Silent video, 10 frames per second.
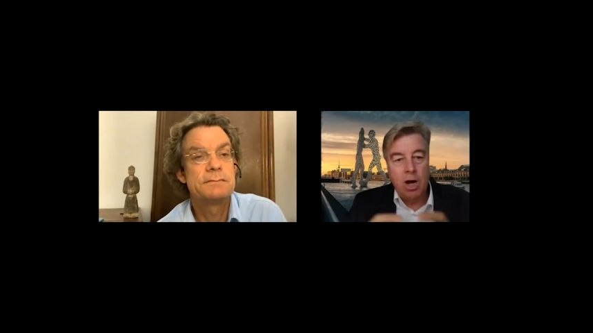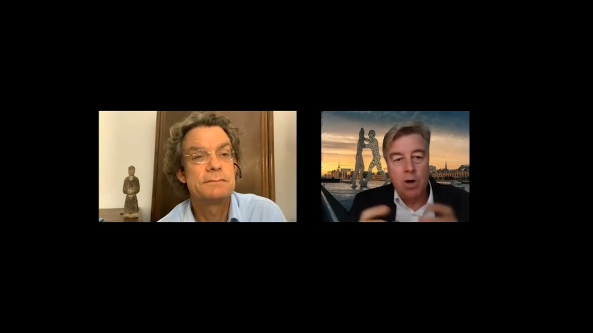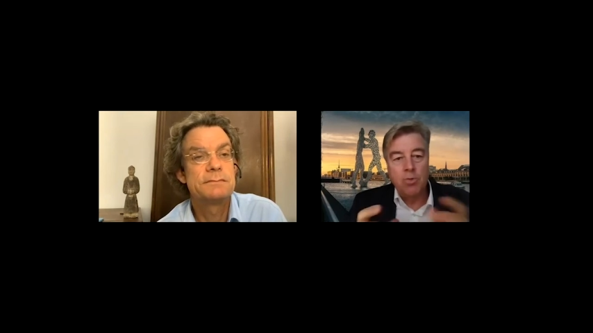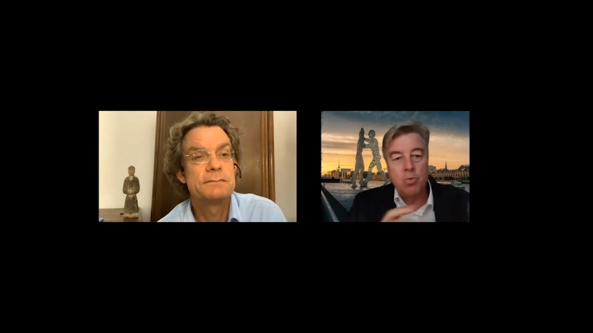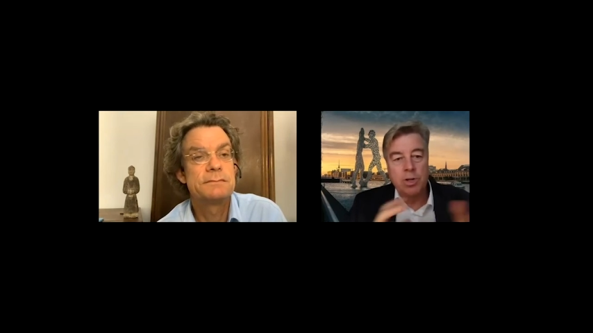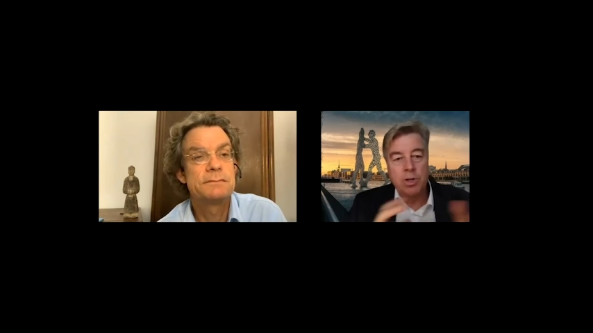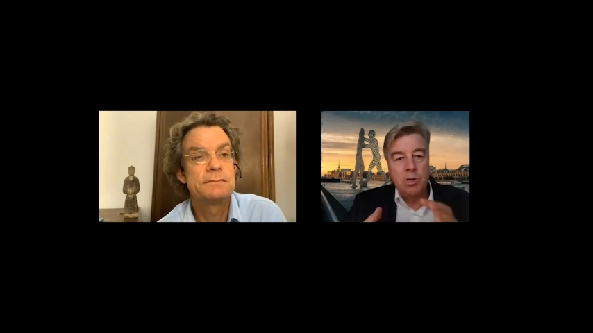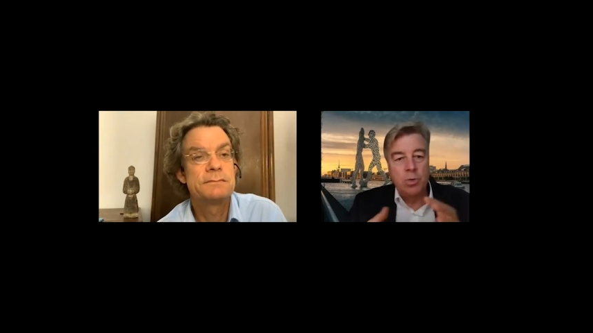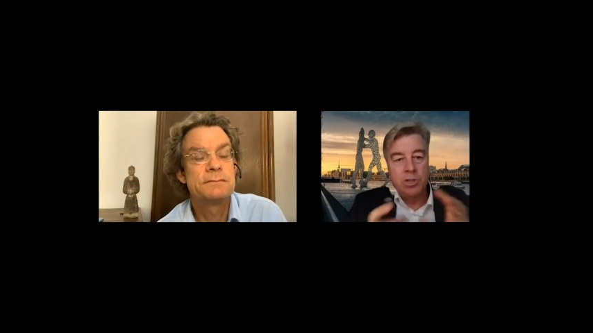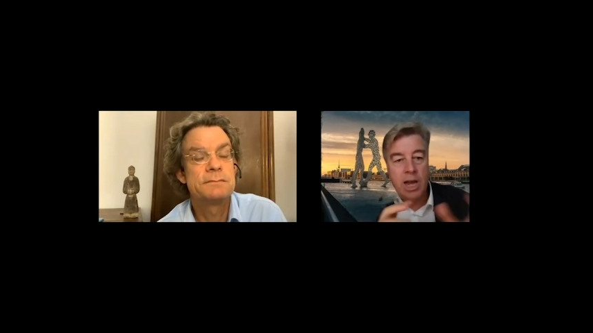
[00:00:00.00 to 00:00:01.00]
Speaker 1: how do we
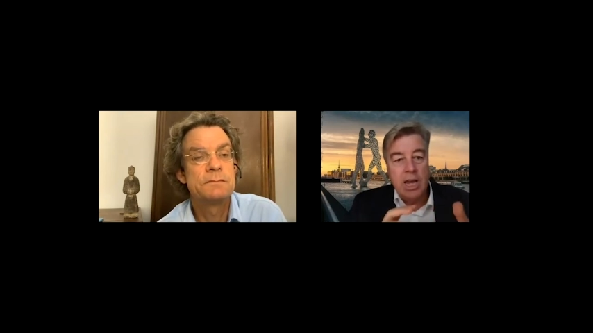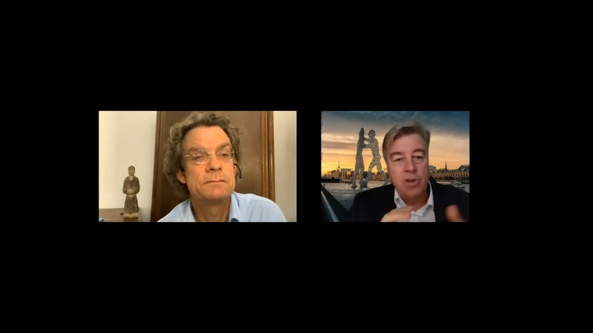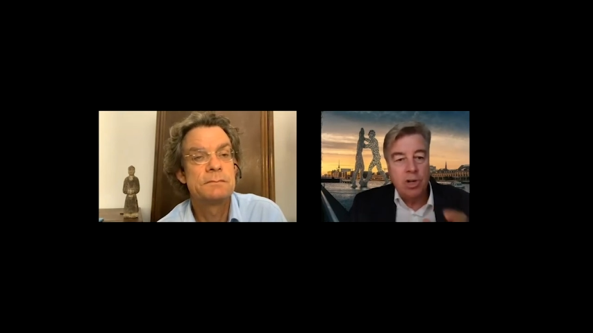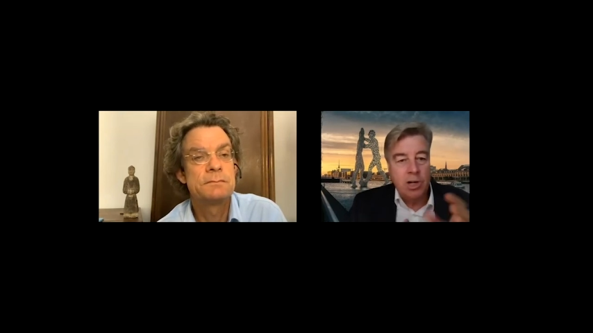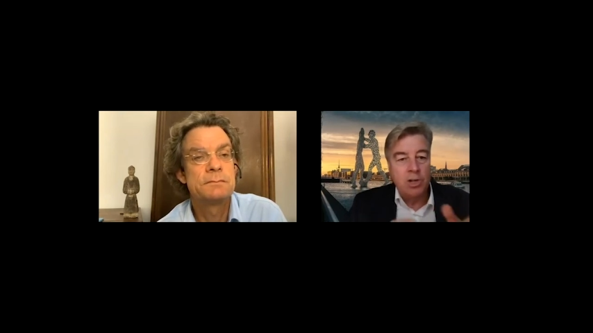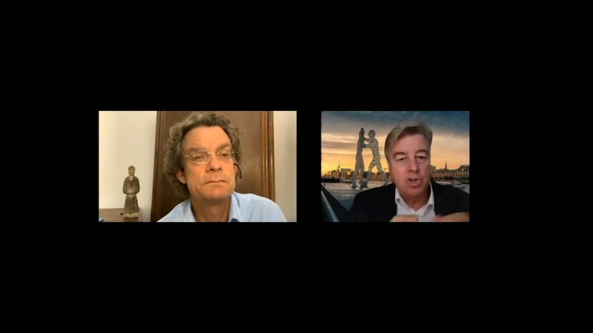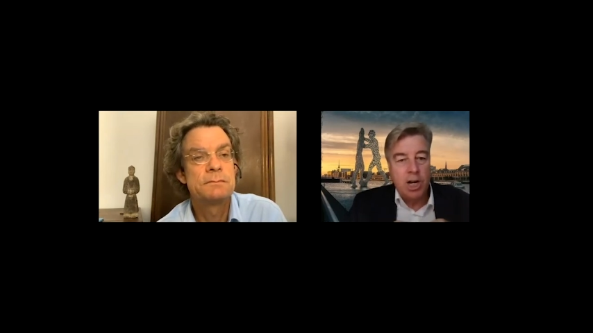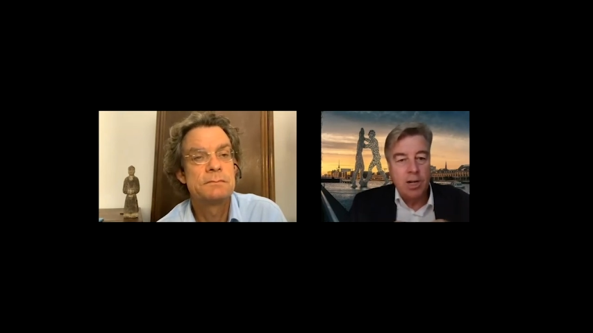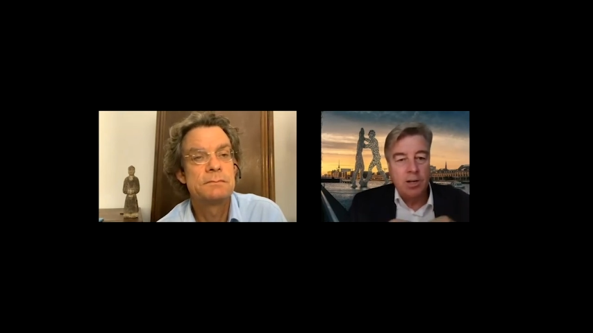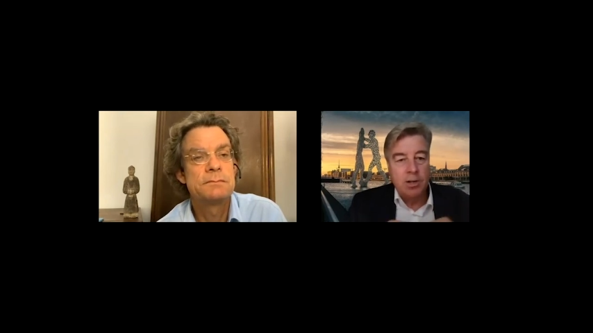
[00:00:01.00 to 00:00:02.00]
deal with Asia and
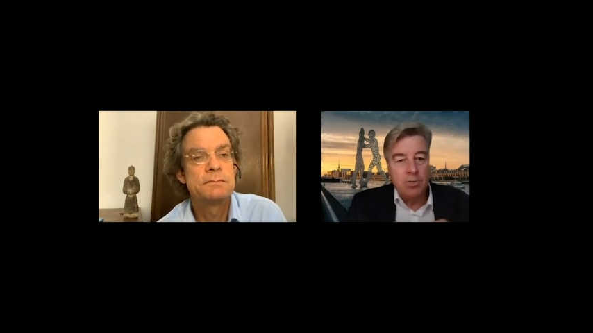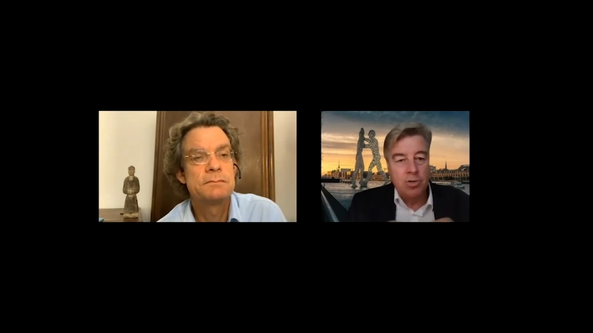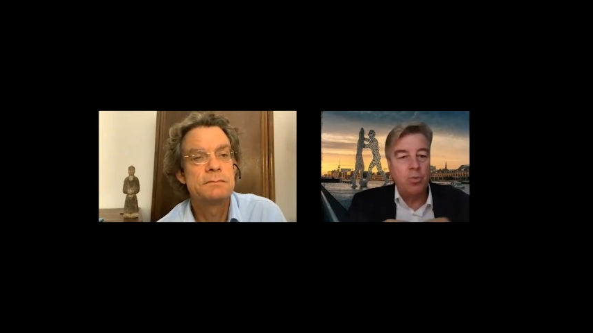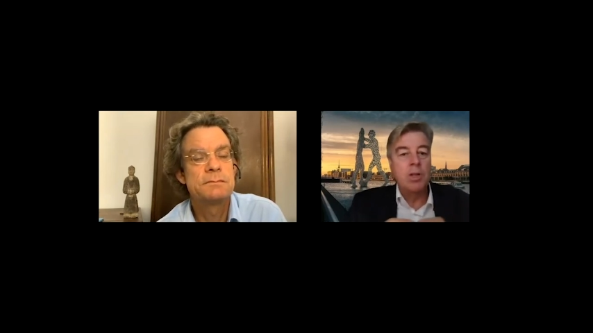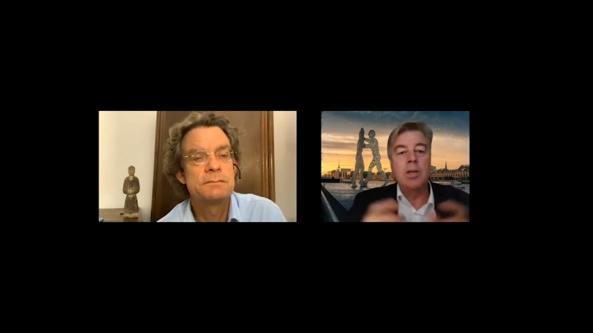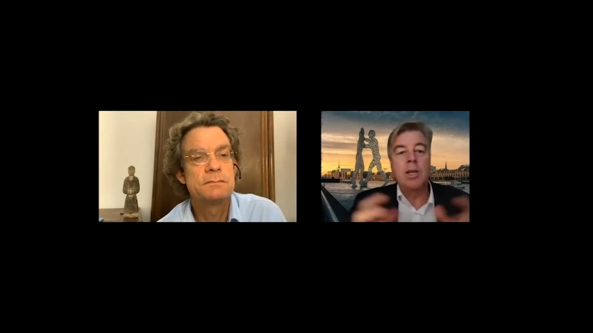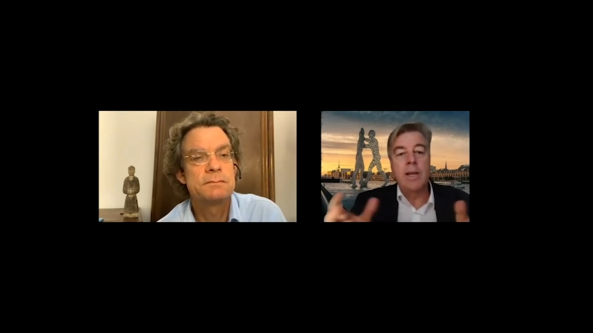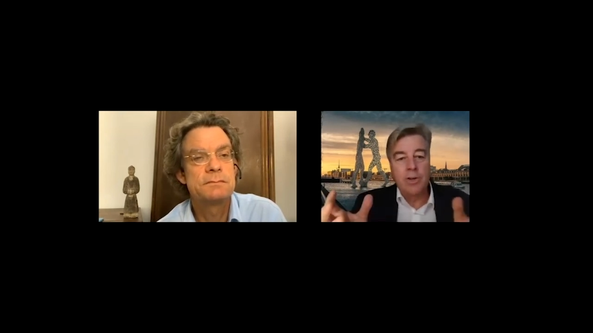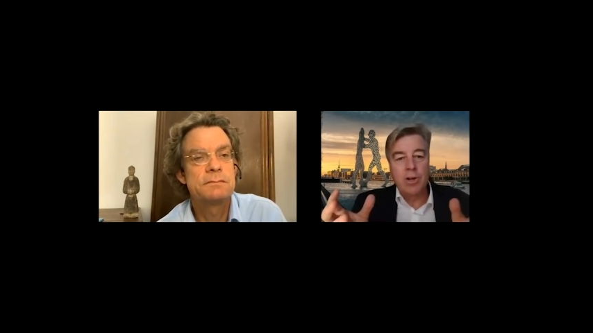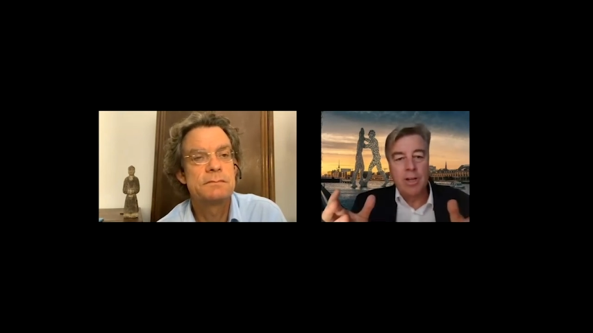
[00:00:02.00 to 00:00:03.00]
China during the
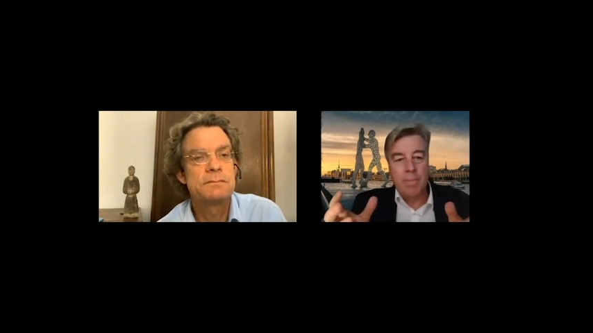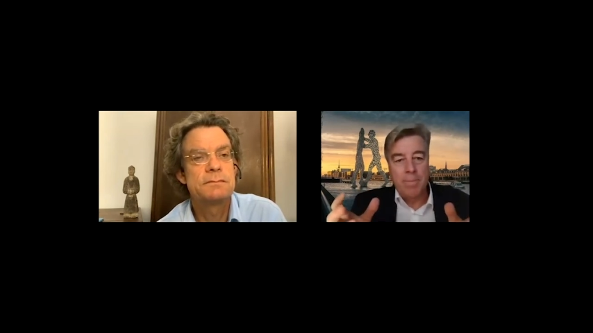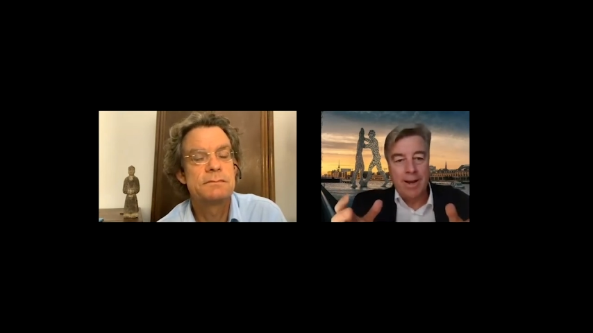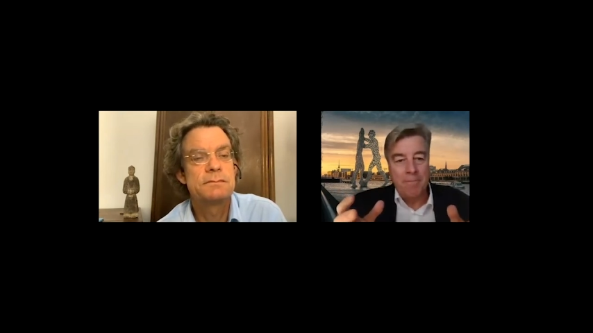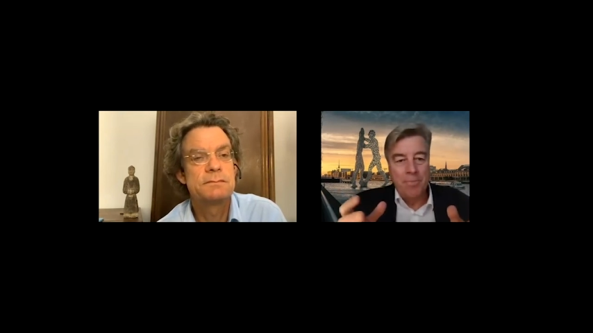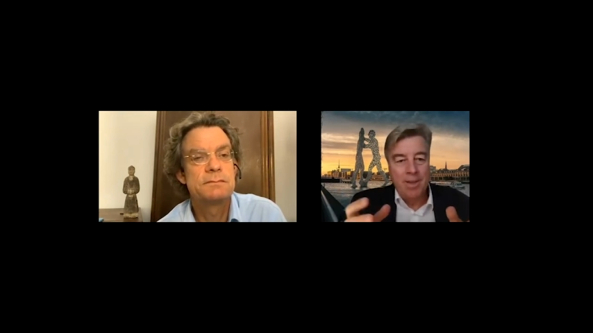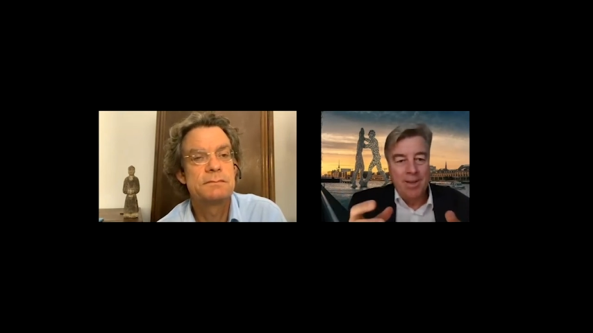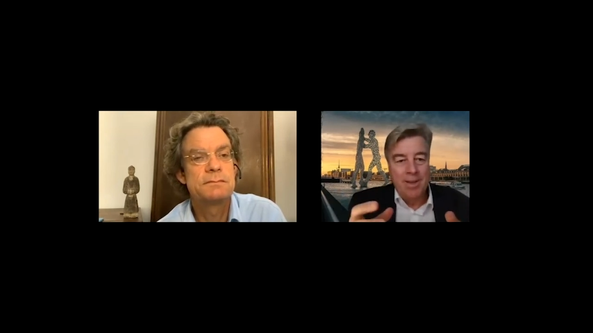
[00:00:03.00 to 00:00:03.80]
election campaign.